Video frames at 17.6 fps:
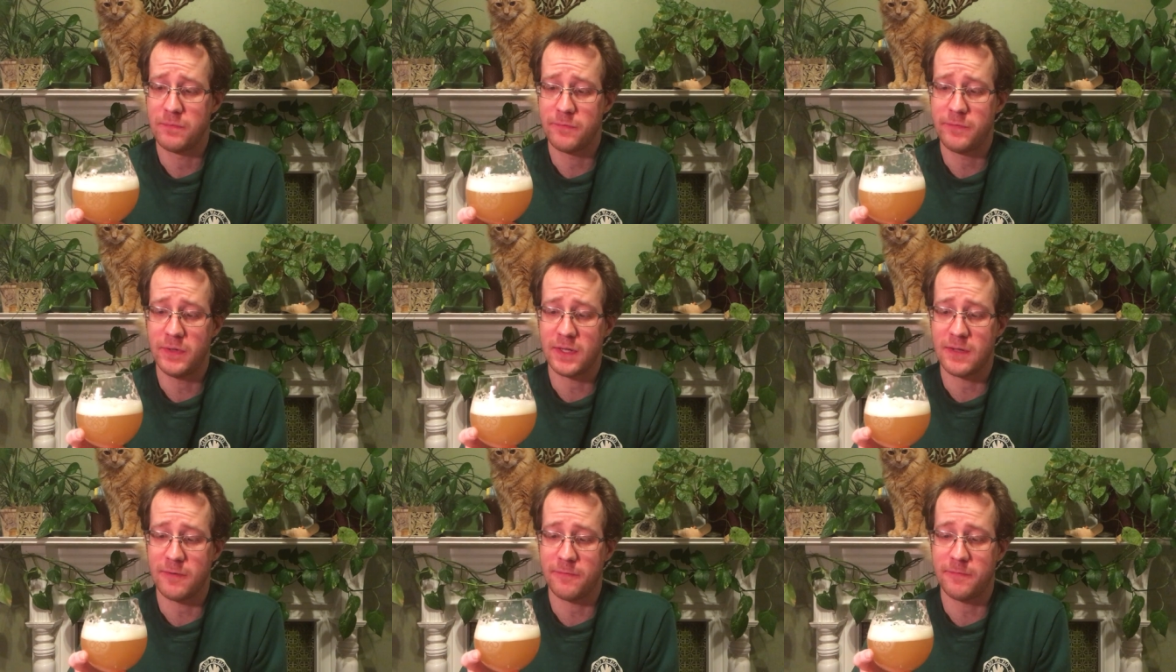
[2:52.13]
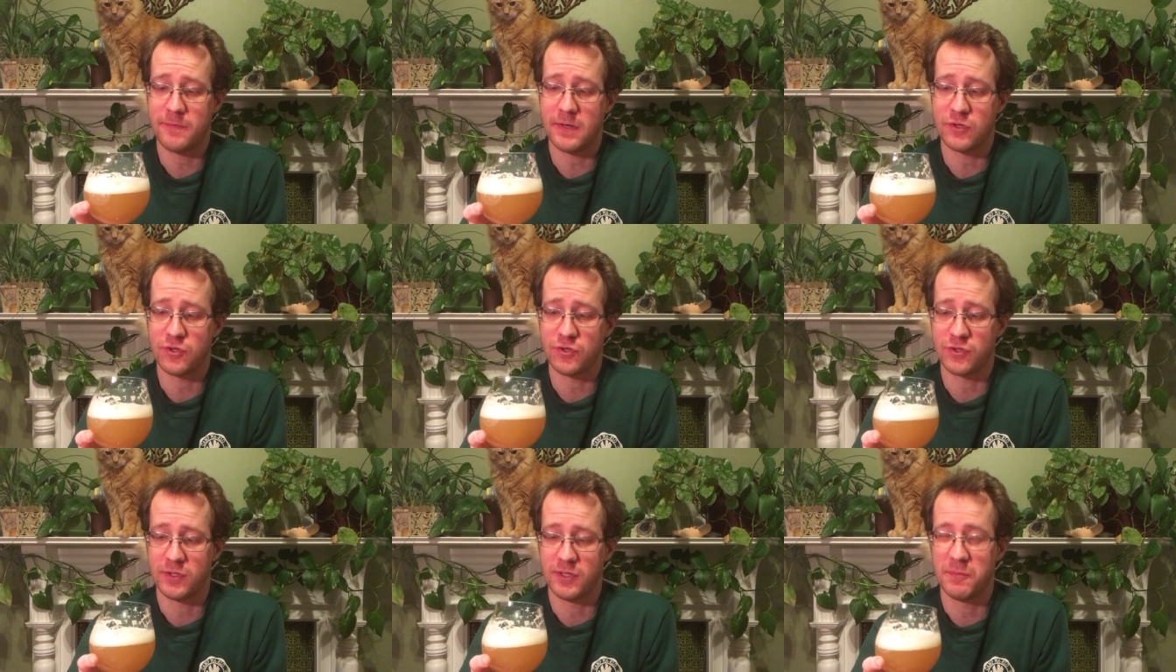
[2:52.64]
I feel like it
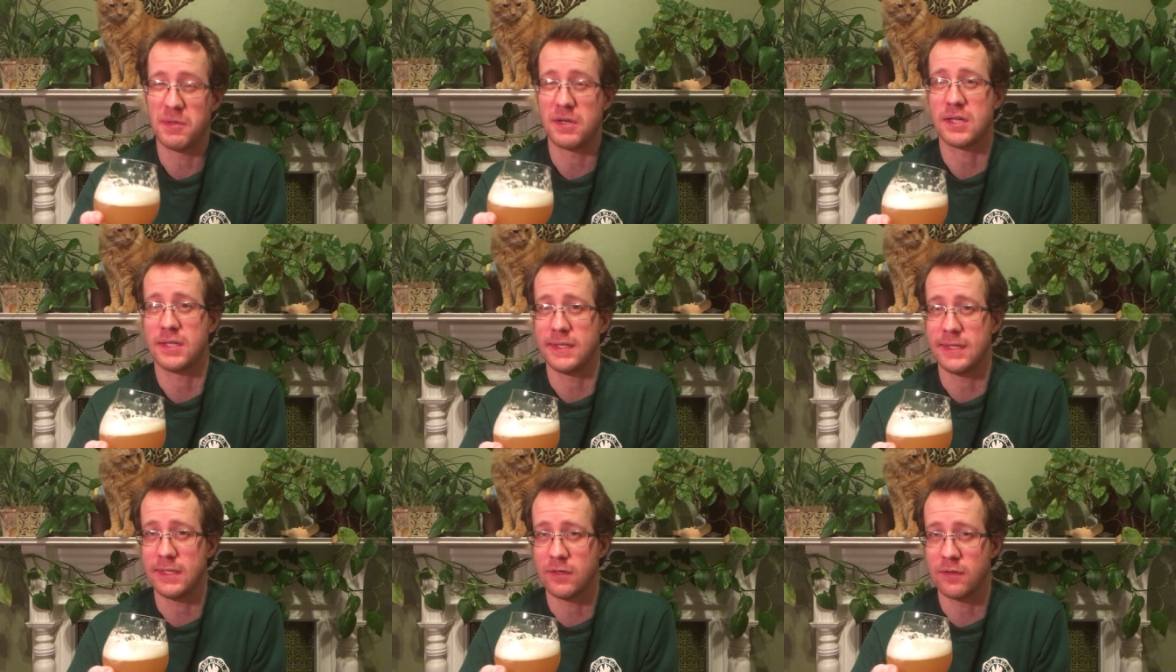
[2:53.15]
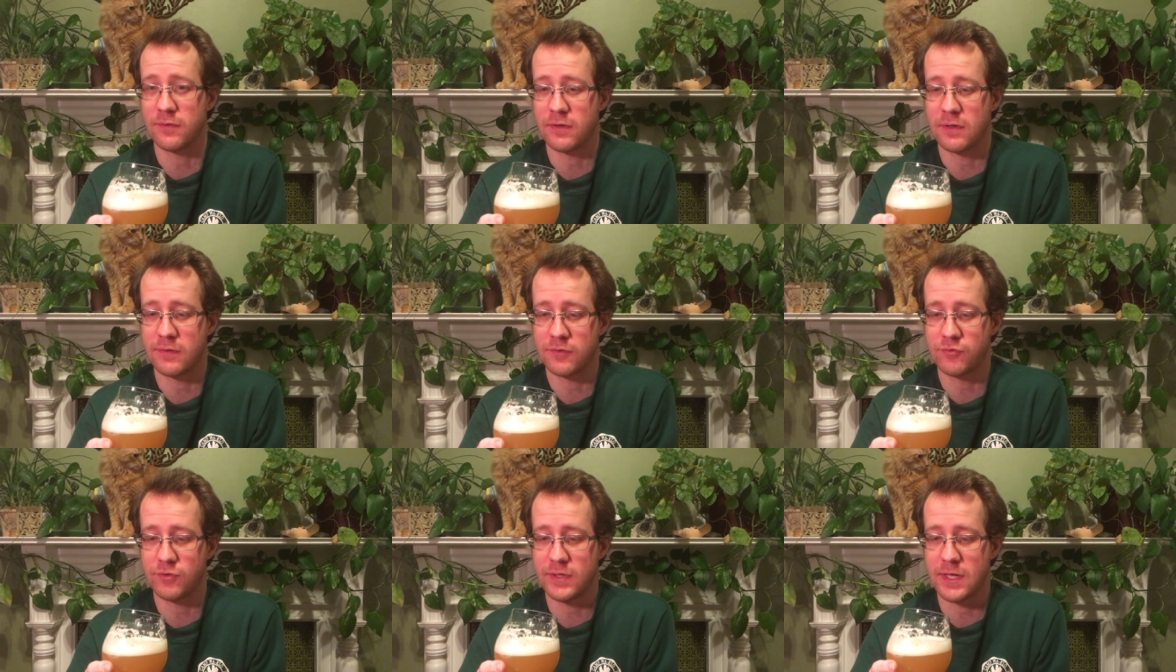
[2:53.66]
finishes a little bit cleaner than
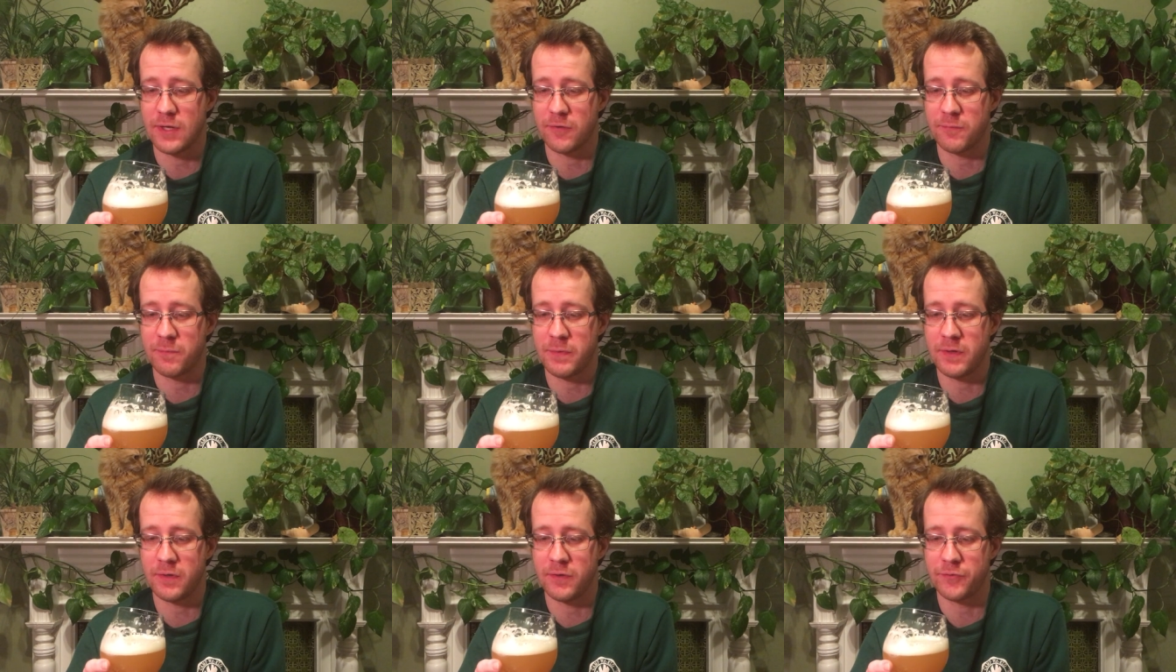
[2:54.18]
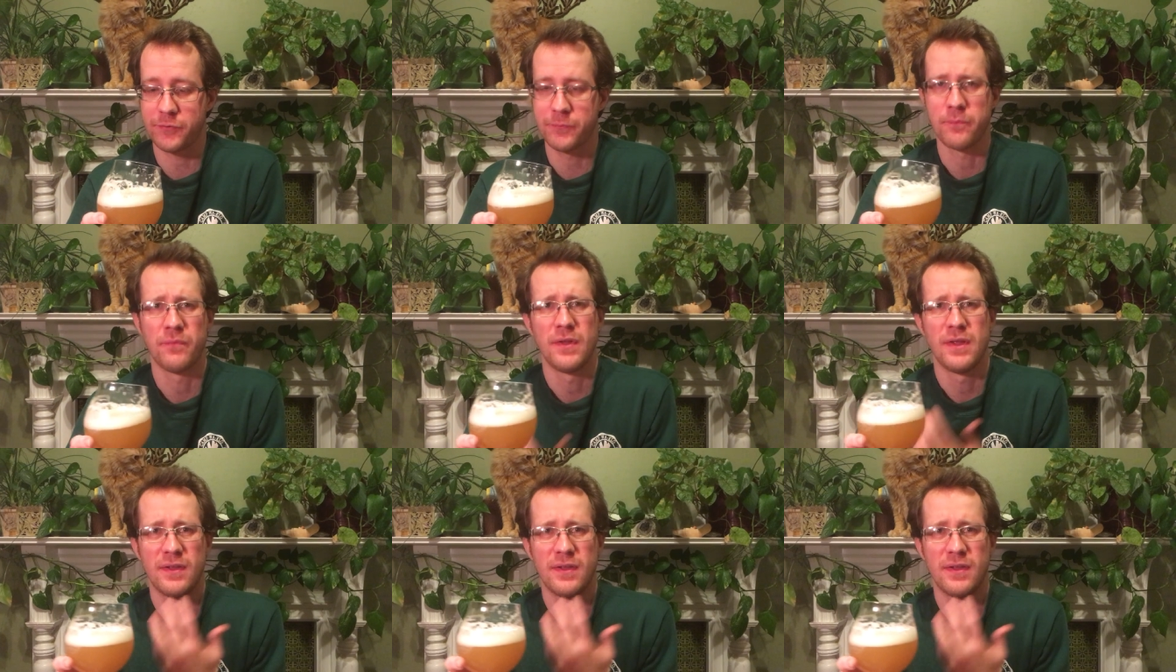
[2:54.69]
other Treehouse beers.